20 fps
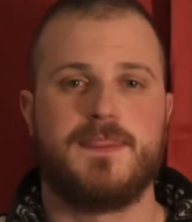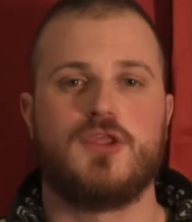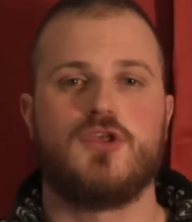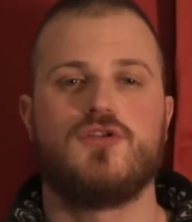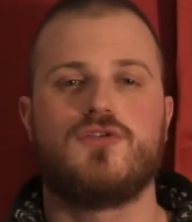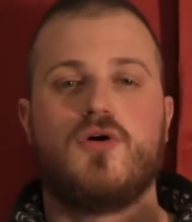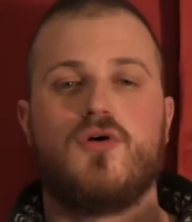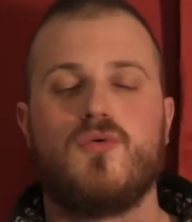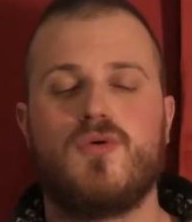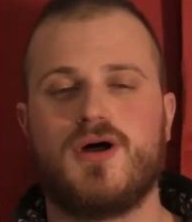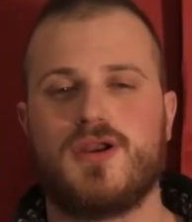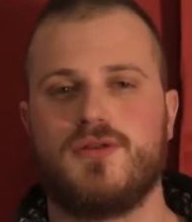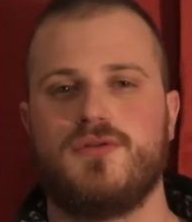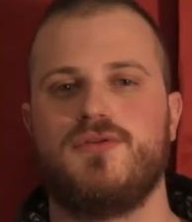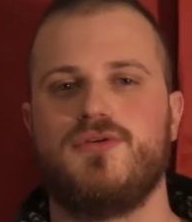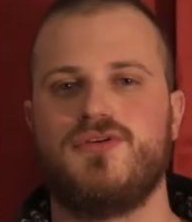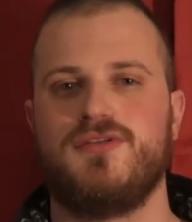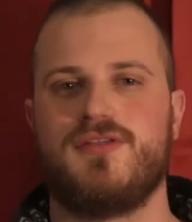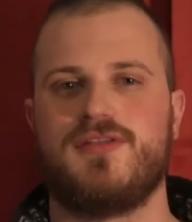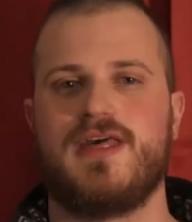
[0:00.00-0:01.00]
You don't want to
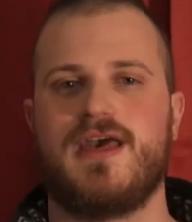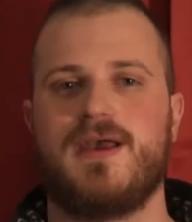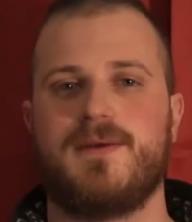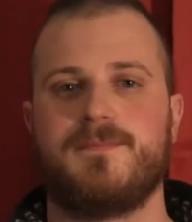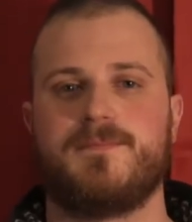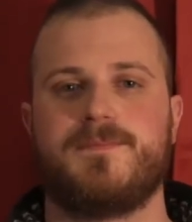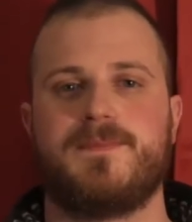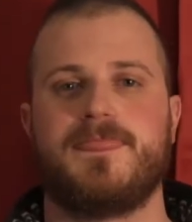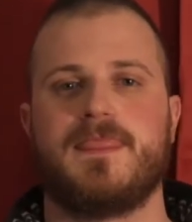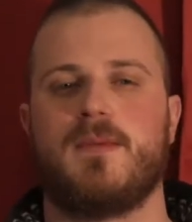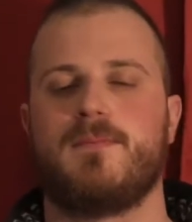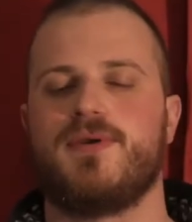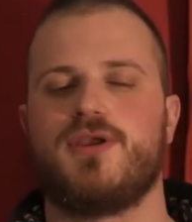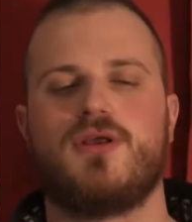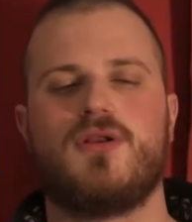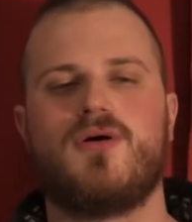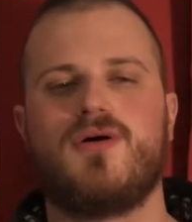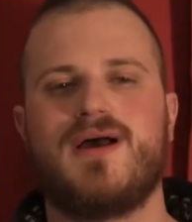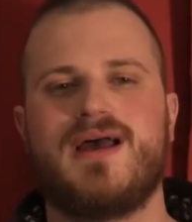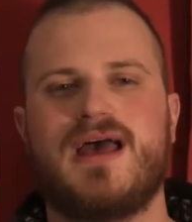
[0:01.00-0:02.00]
lose that. But you
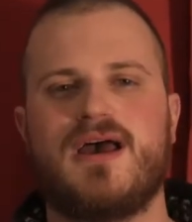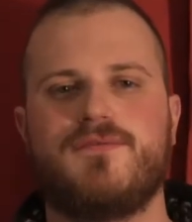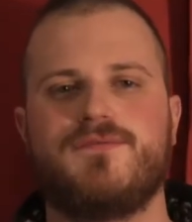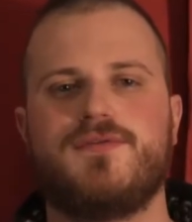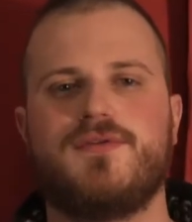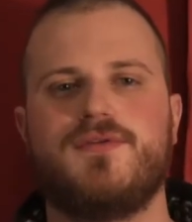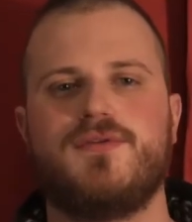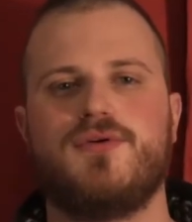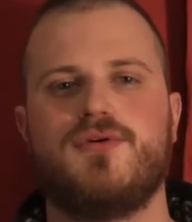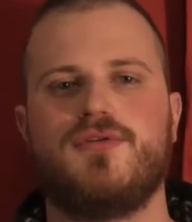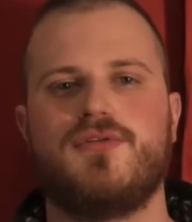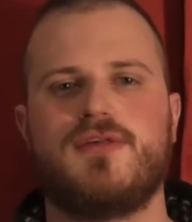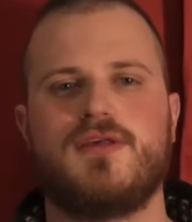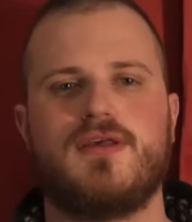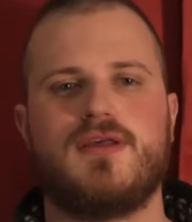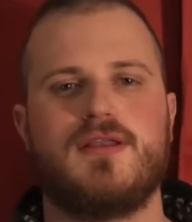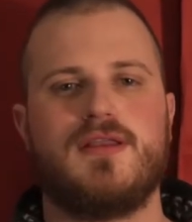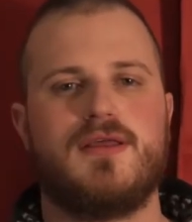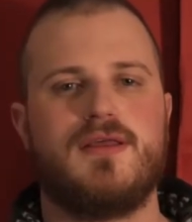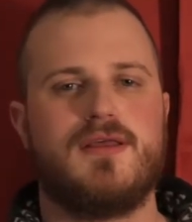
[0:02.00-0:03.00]
don't have to lose
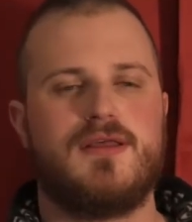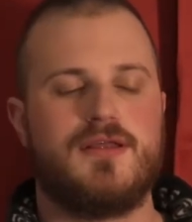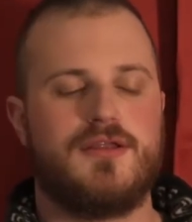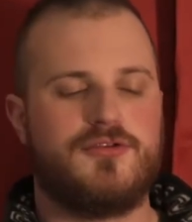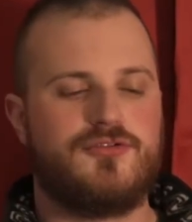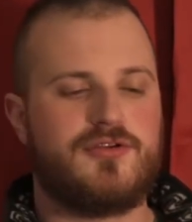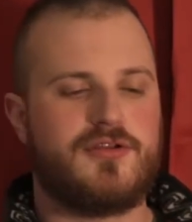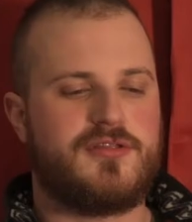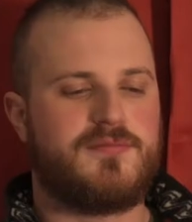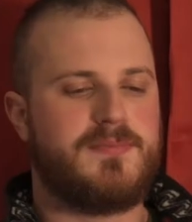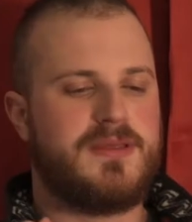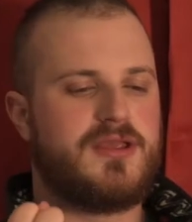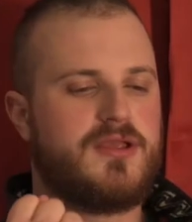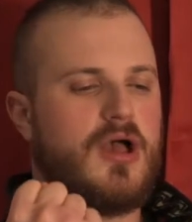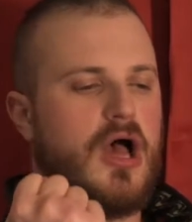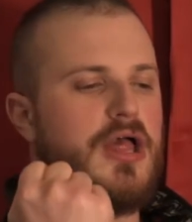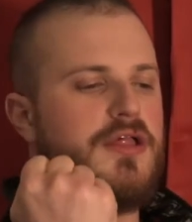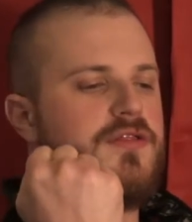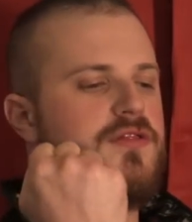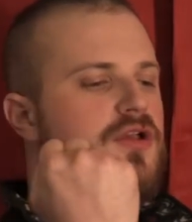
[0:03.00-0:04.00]
it just
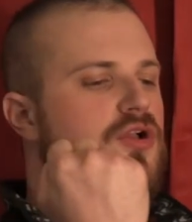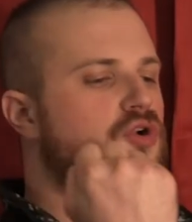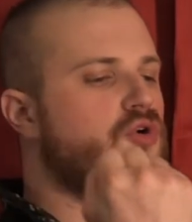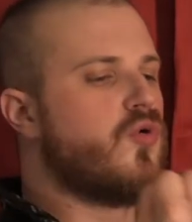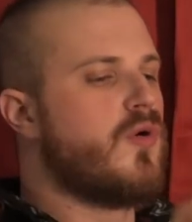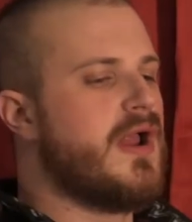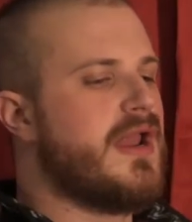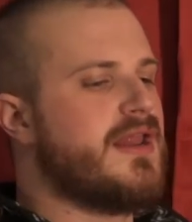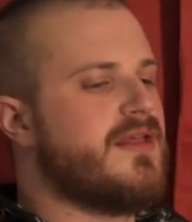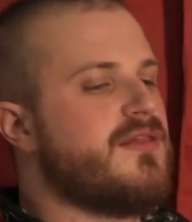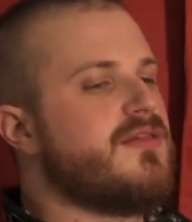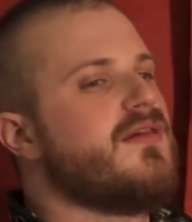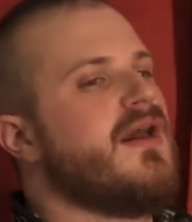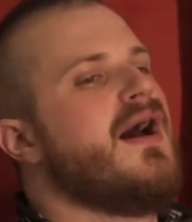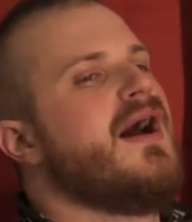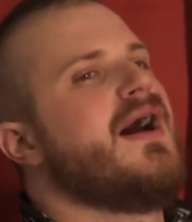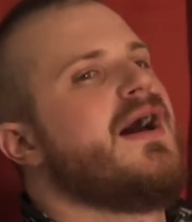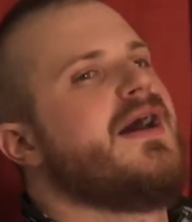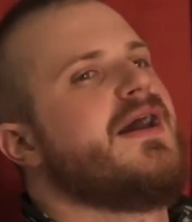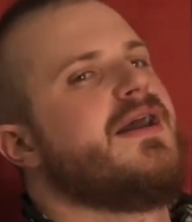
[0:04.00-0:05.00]
because you
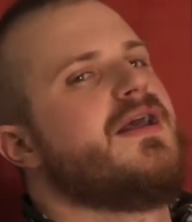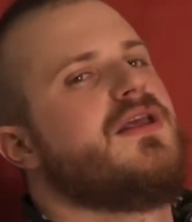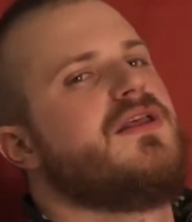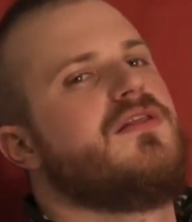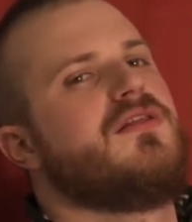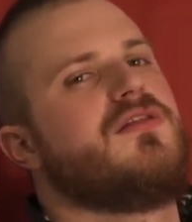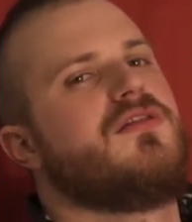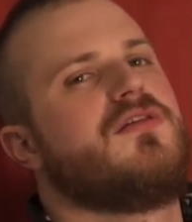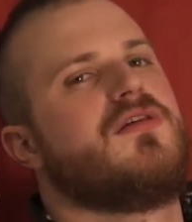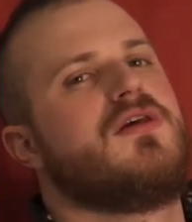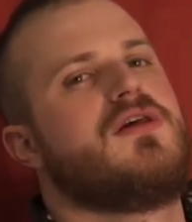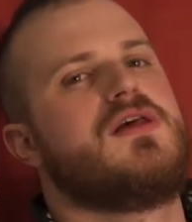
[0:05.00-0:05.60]
criticize